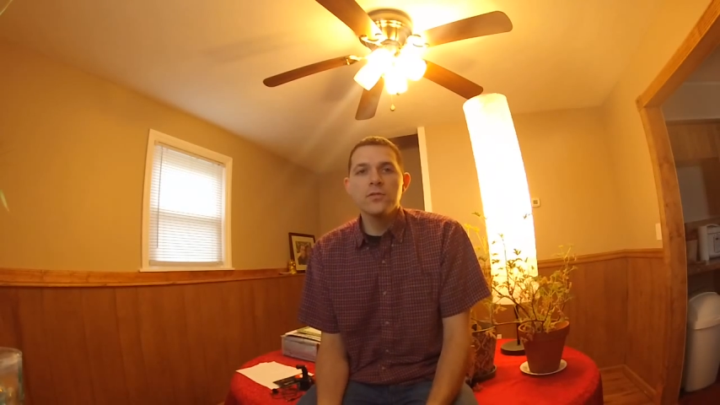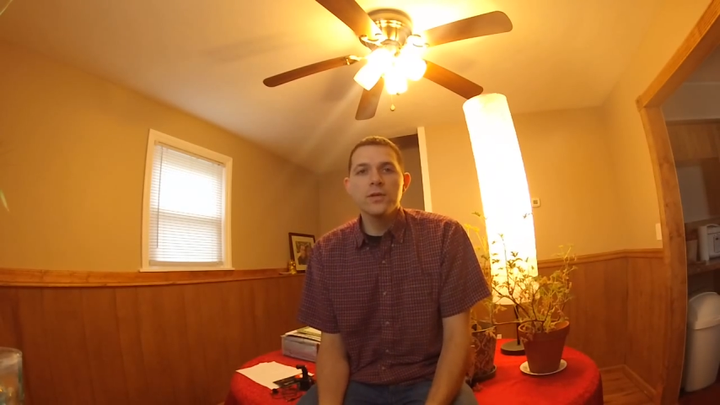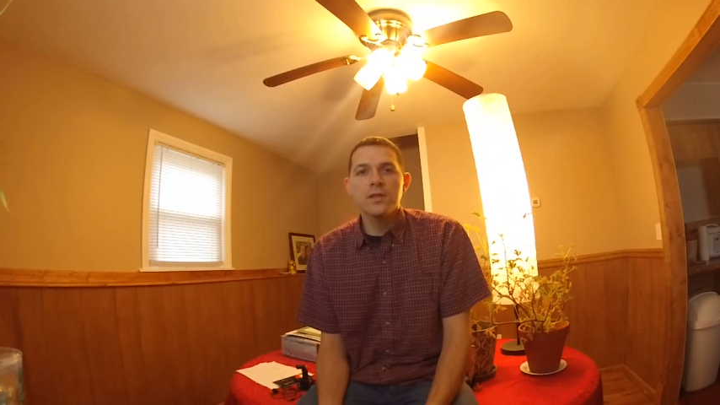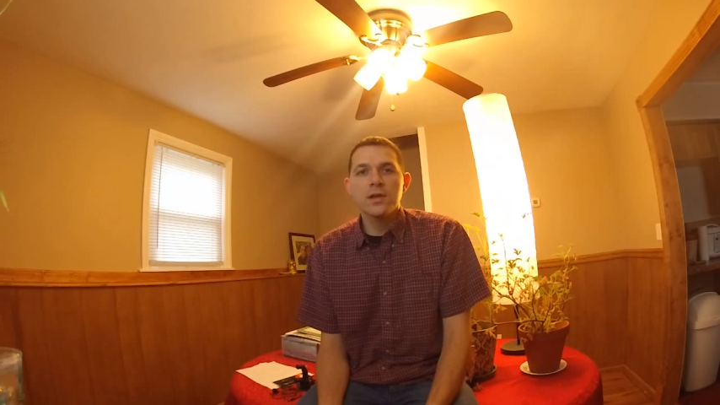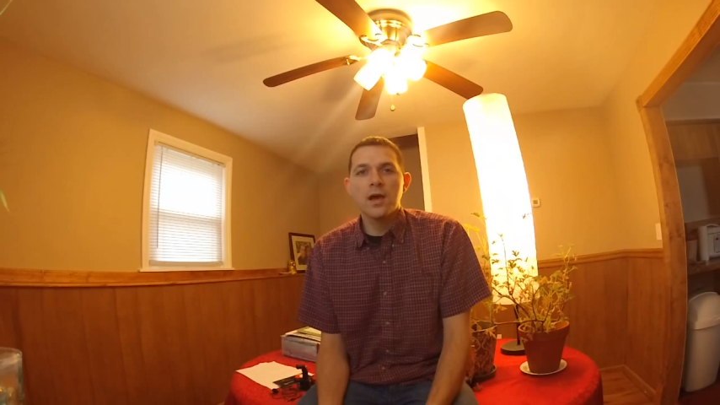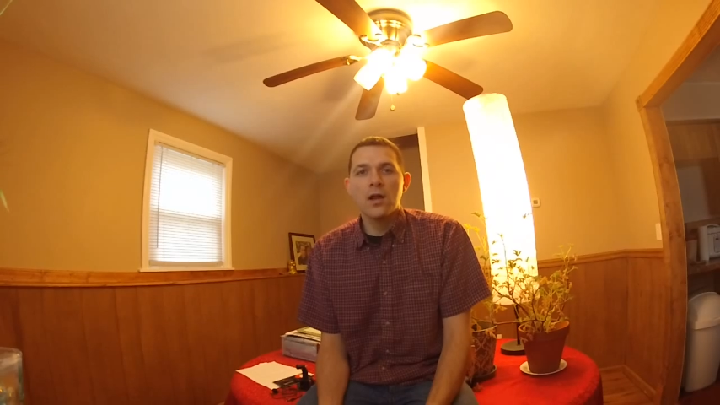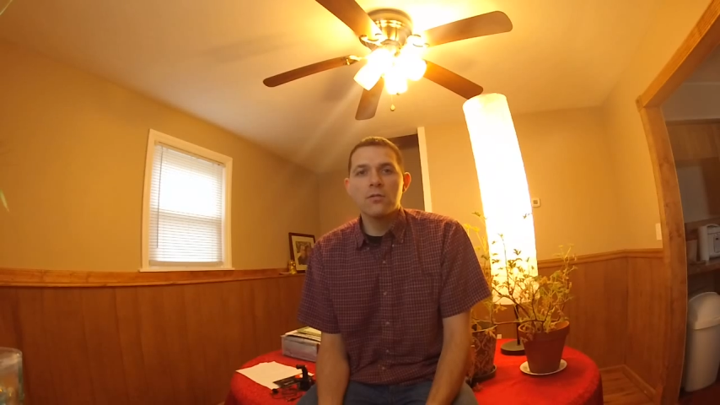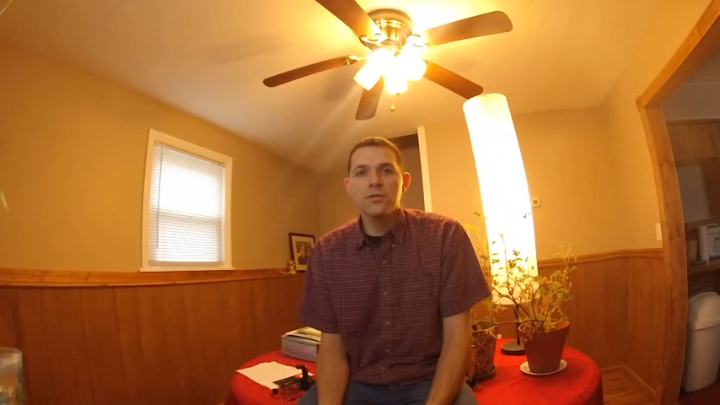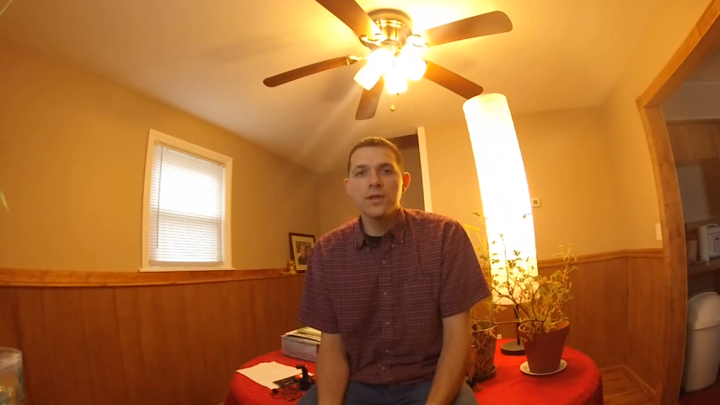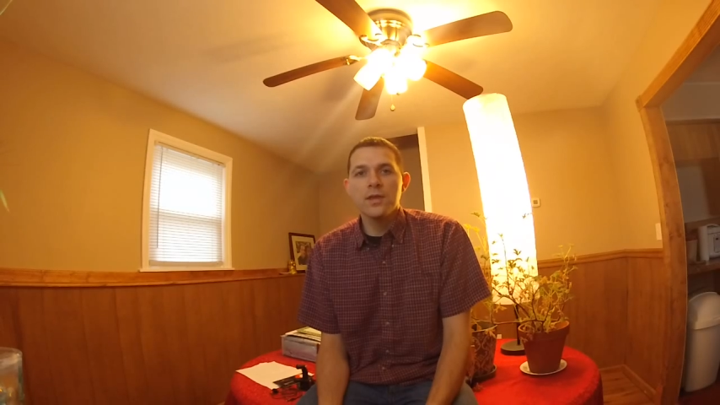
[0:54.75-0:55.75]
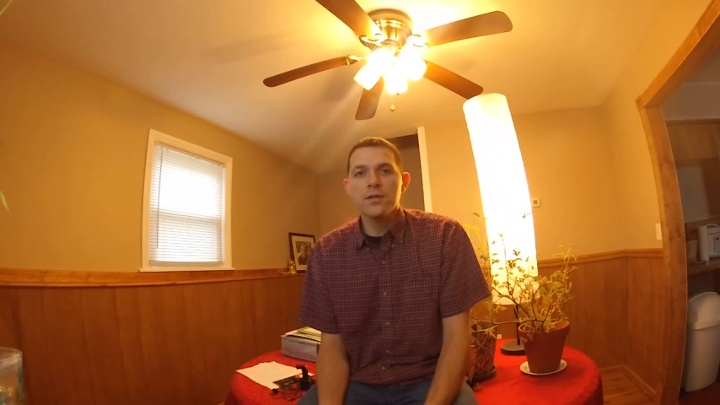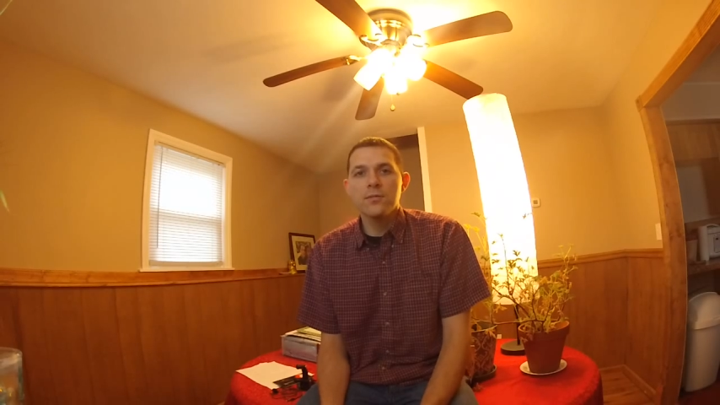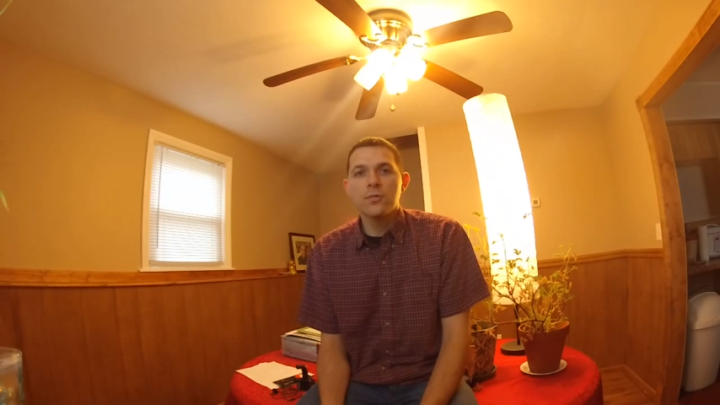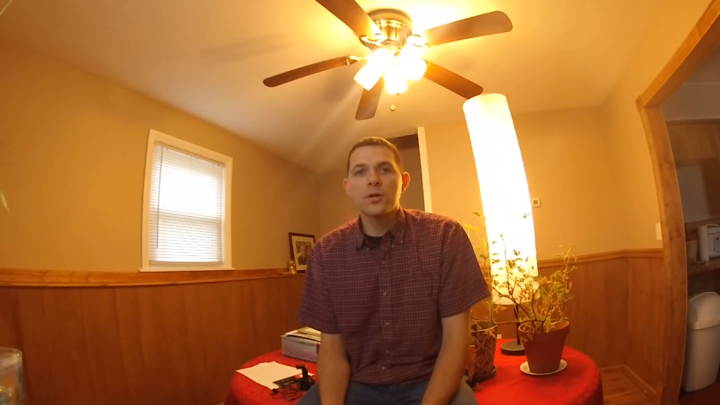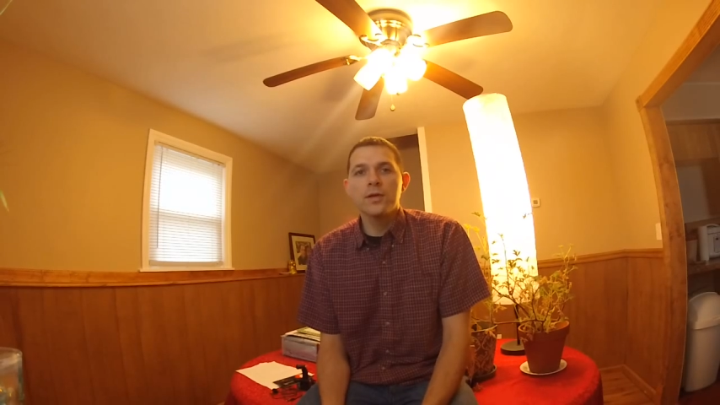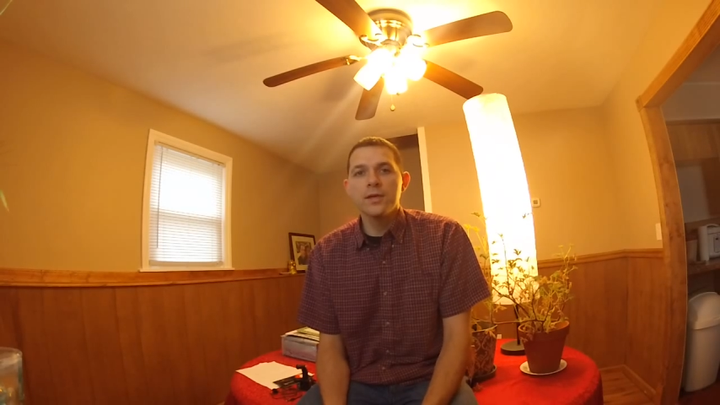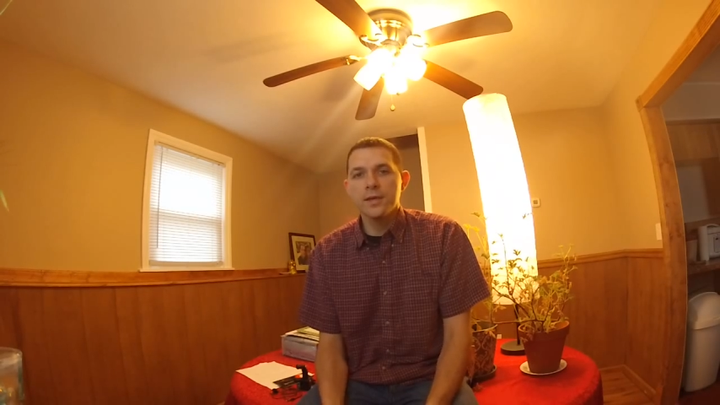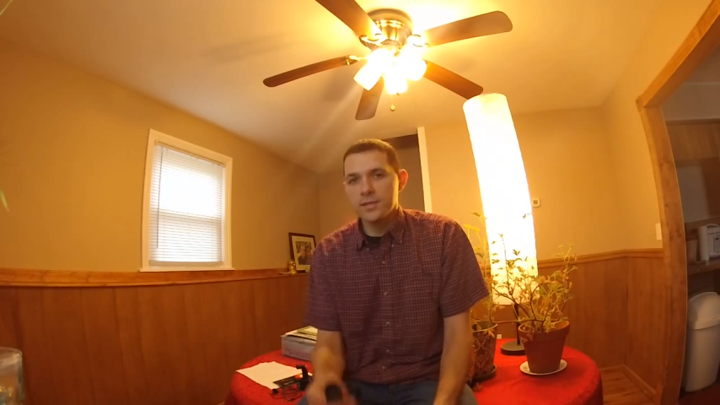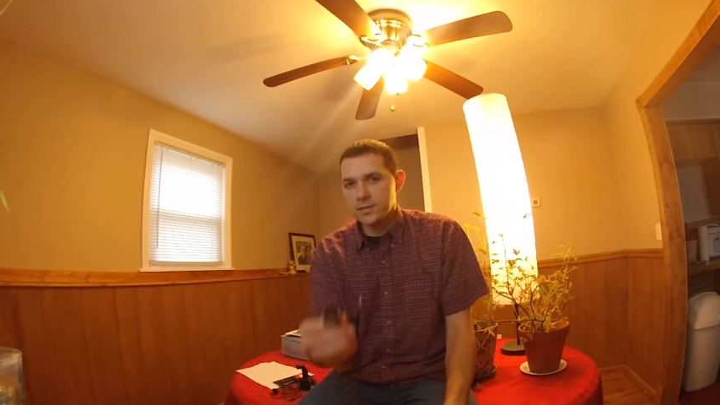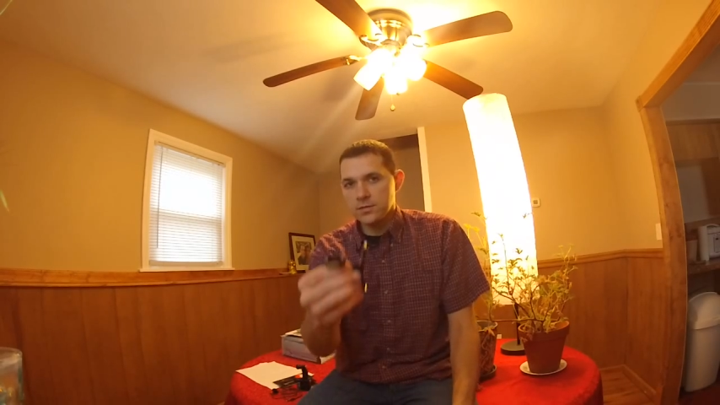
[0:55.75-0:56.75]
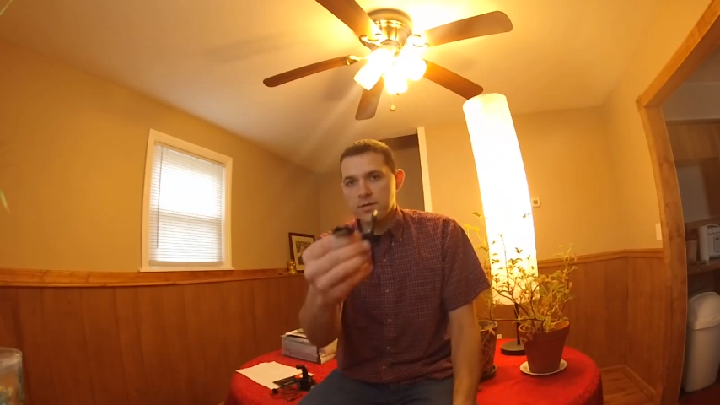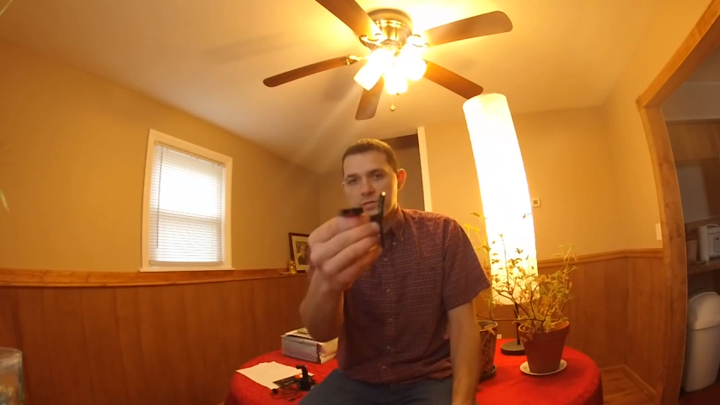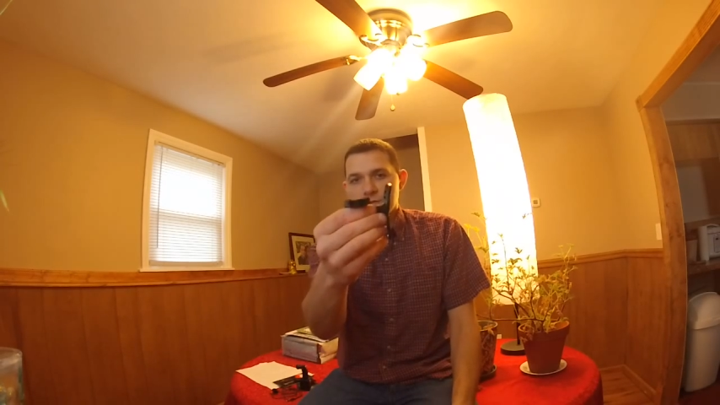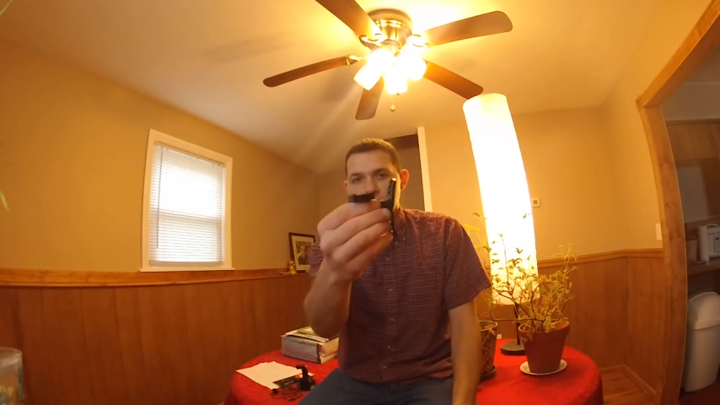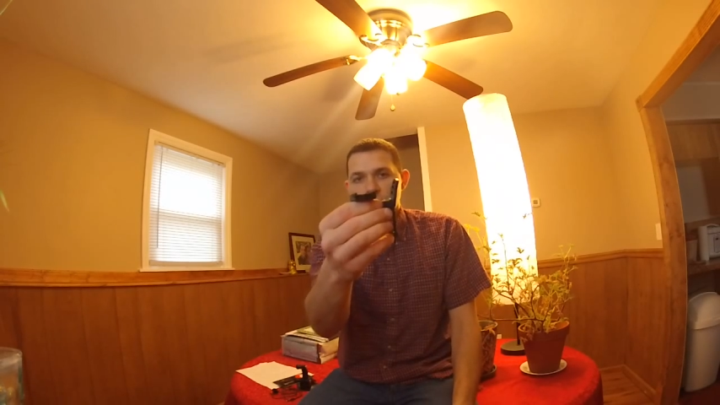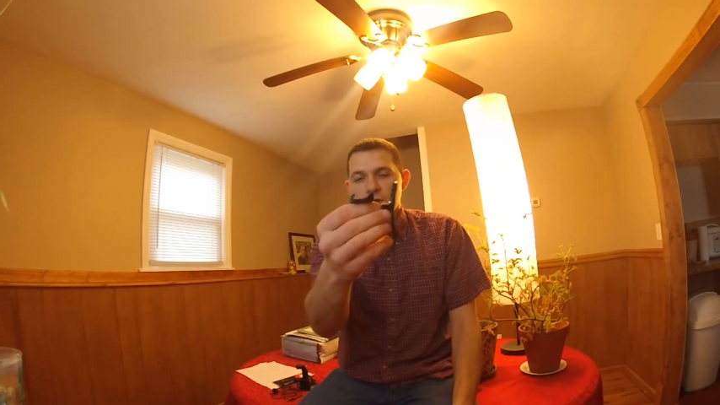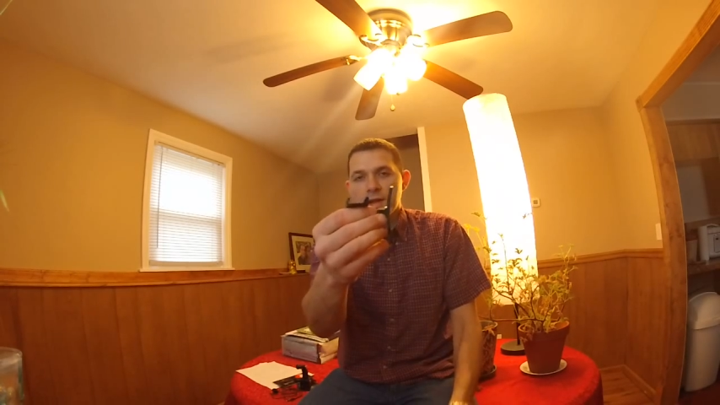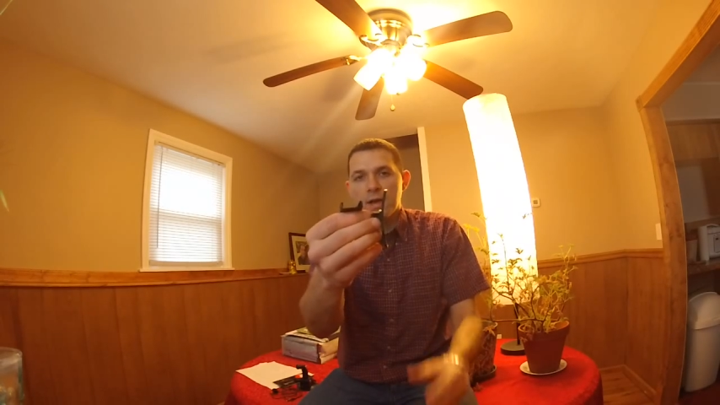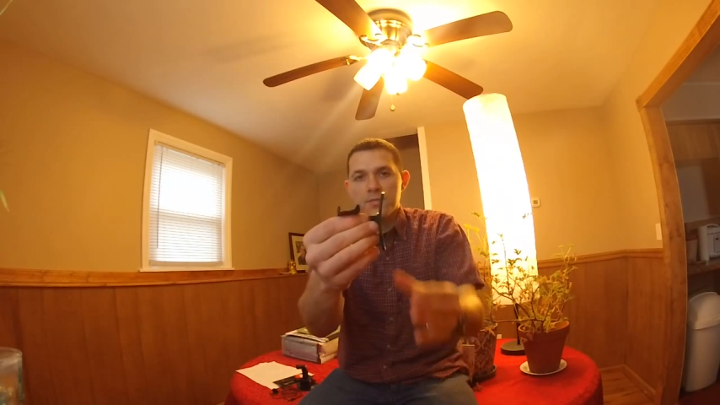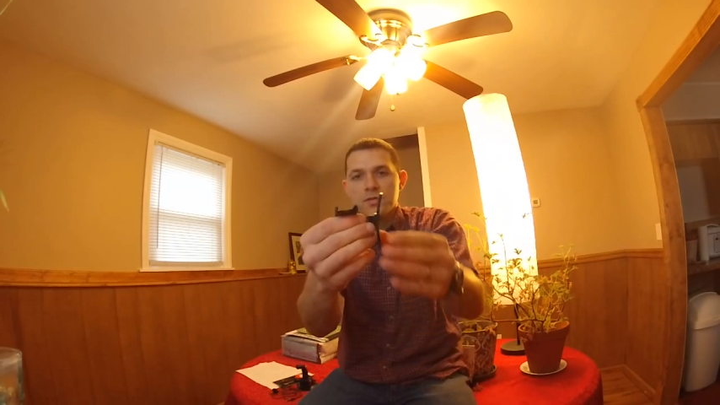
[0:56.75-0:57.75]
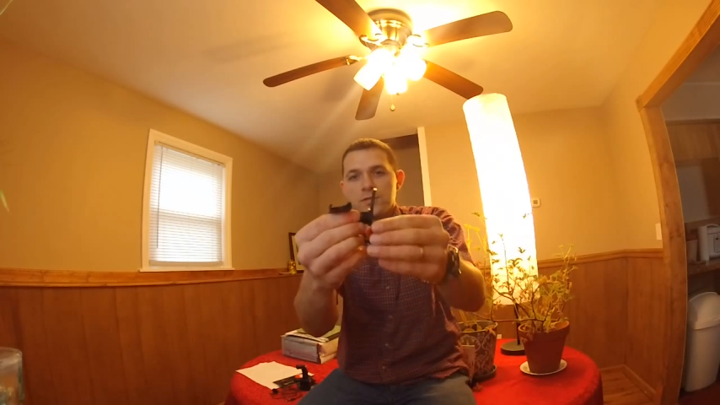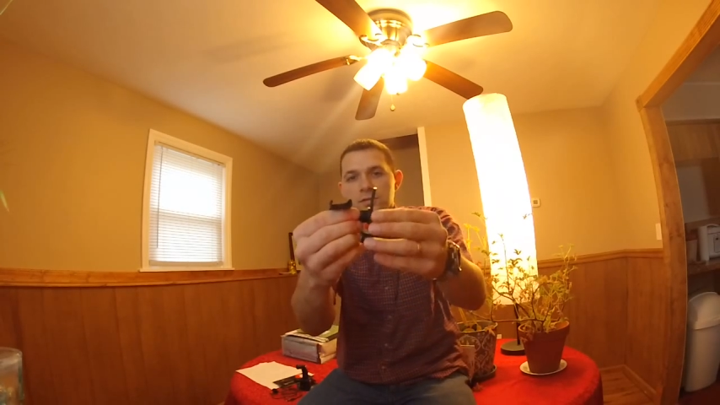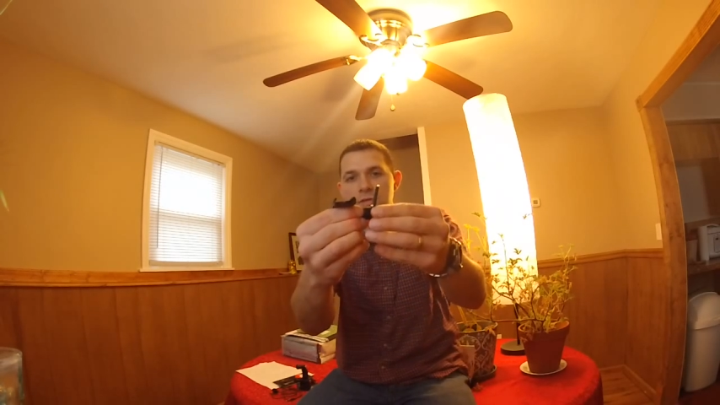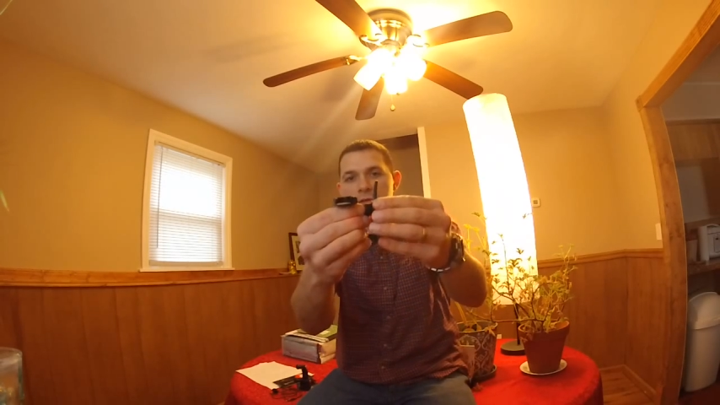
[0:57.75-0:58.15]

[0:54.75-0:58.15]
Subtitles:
do get the auto rotate working, it still gives you some great options